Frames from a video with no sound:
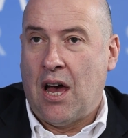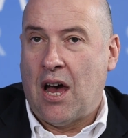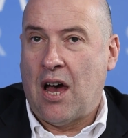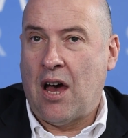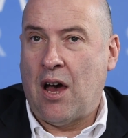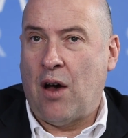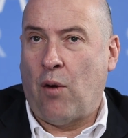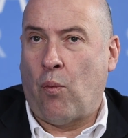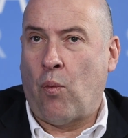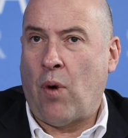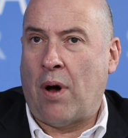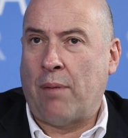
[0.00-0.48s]

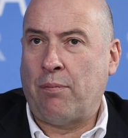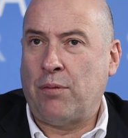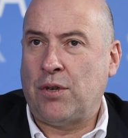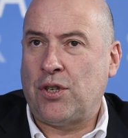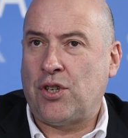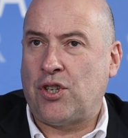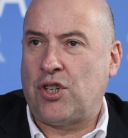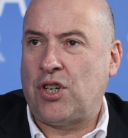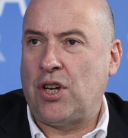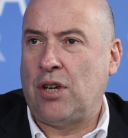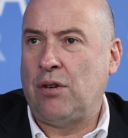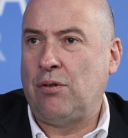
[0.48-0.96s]
One
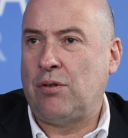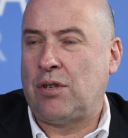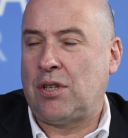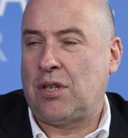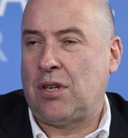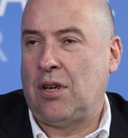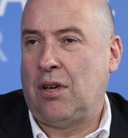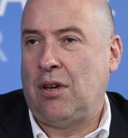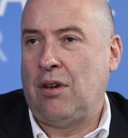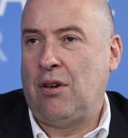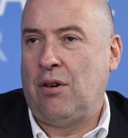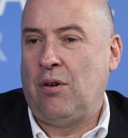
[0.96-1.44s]
was due
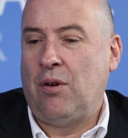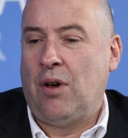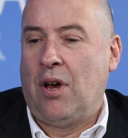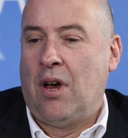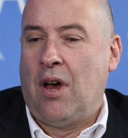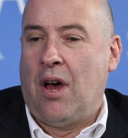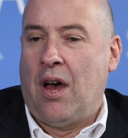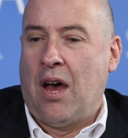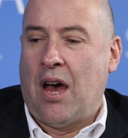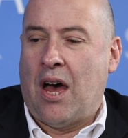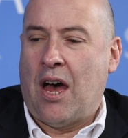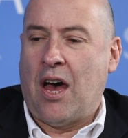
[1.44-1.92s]
to
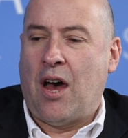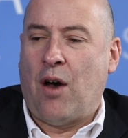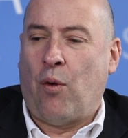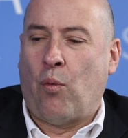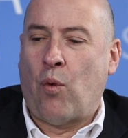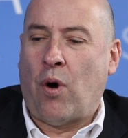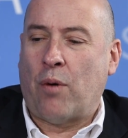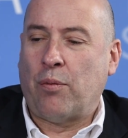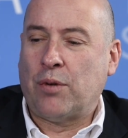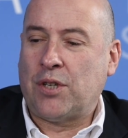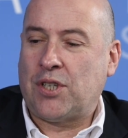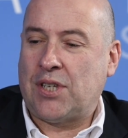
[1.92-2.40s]

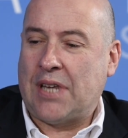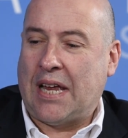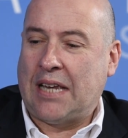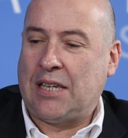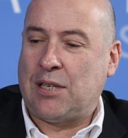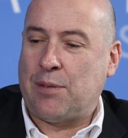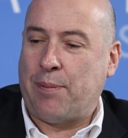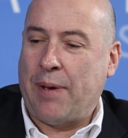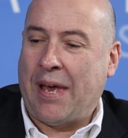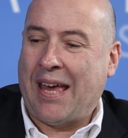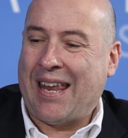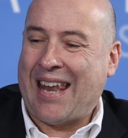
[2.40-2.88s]
what was
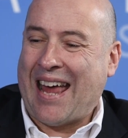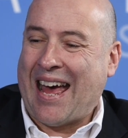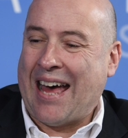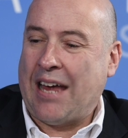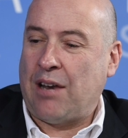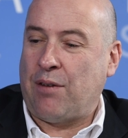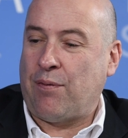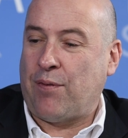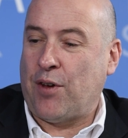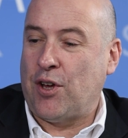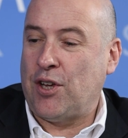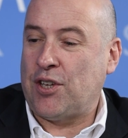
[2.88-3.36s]
said to be an
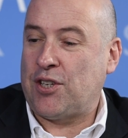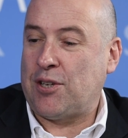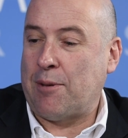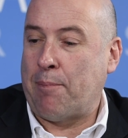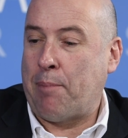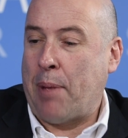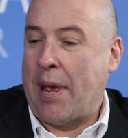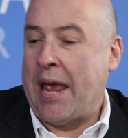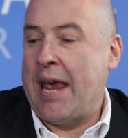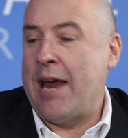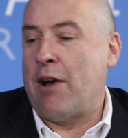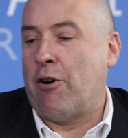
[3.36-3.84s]
adverse
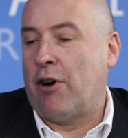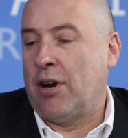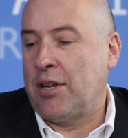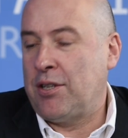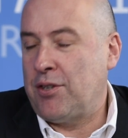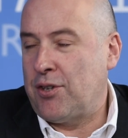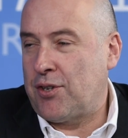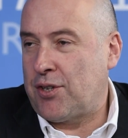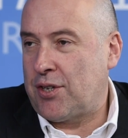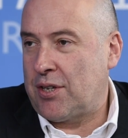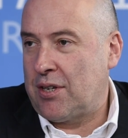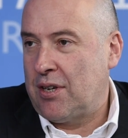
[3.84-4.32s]

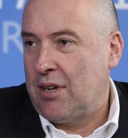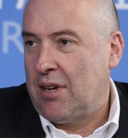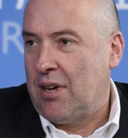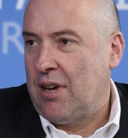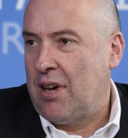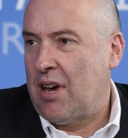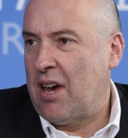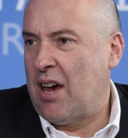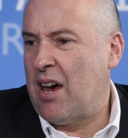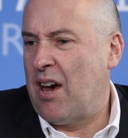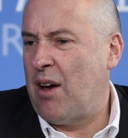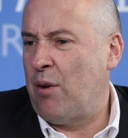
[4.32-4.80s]
appearance,
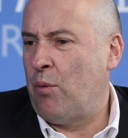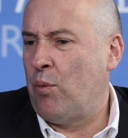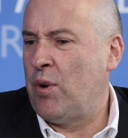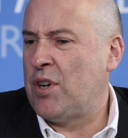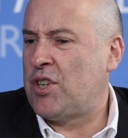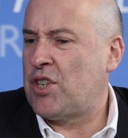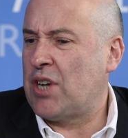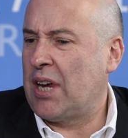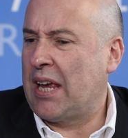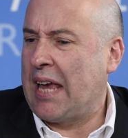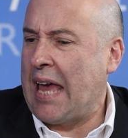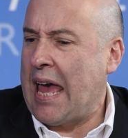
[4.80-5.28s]

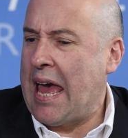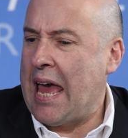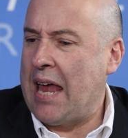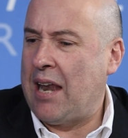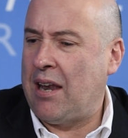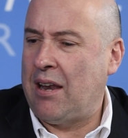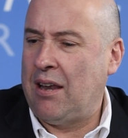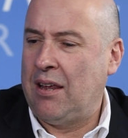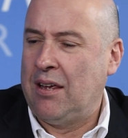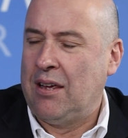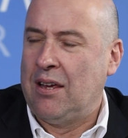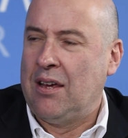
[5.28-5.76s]
which
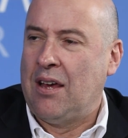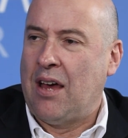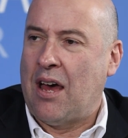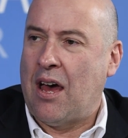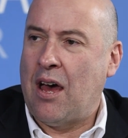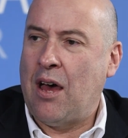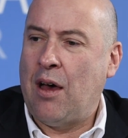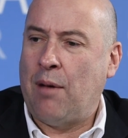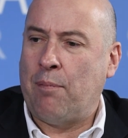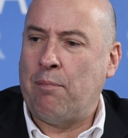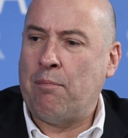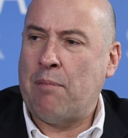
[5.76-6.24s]
again
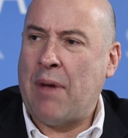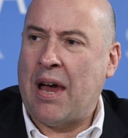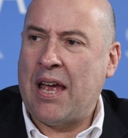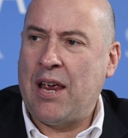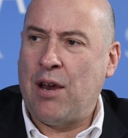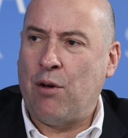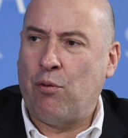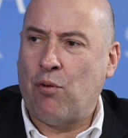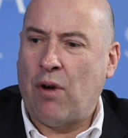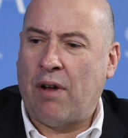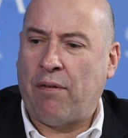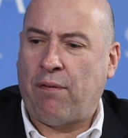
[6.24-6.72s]

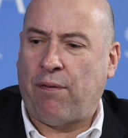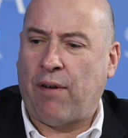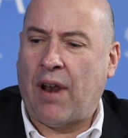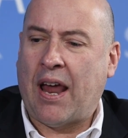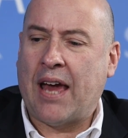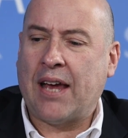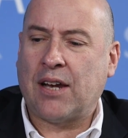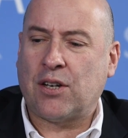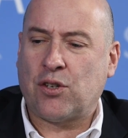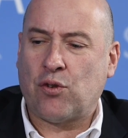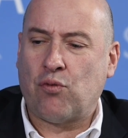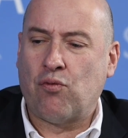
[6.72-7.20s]
may
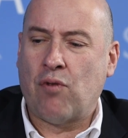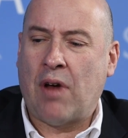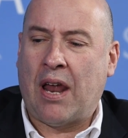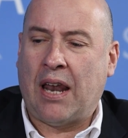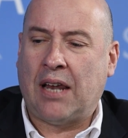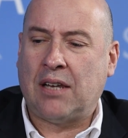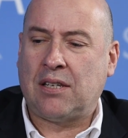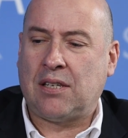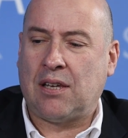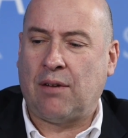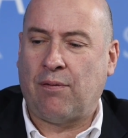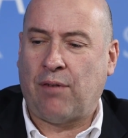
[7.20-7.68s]
reflect
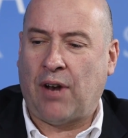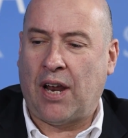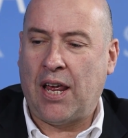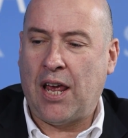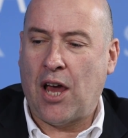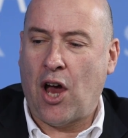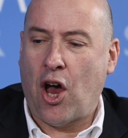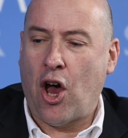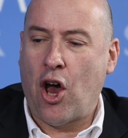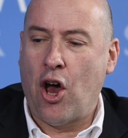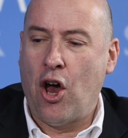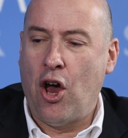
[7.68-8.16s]

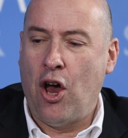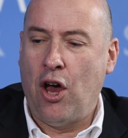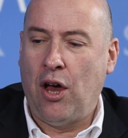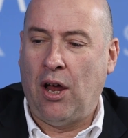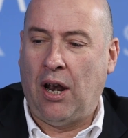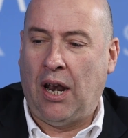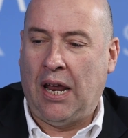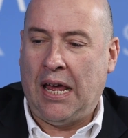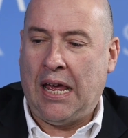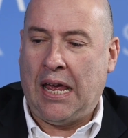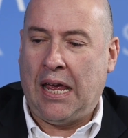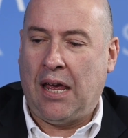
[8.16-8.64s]
relatively
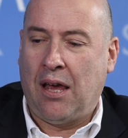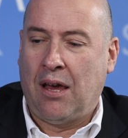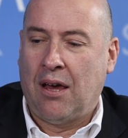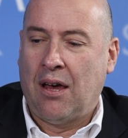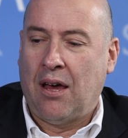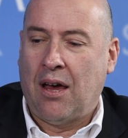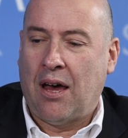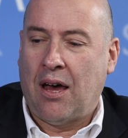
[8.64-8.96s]
early